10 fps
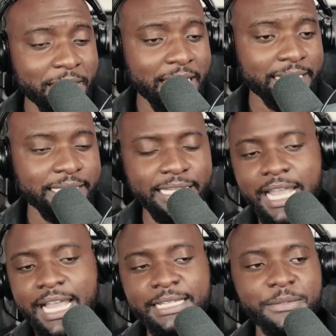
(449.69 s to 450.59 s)
From that,
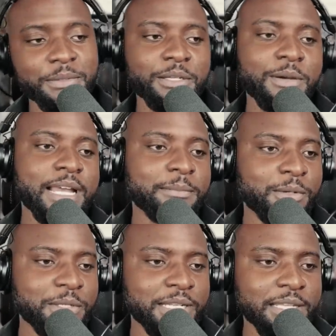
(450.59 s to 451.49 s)
he asked with
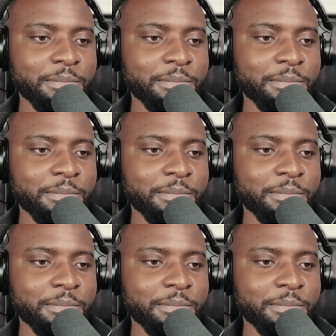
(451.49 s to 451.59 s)
crying emoji.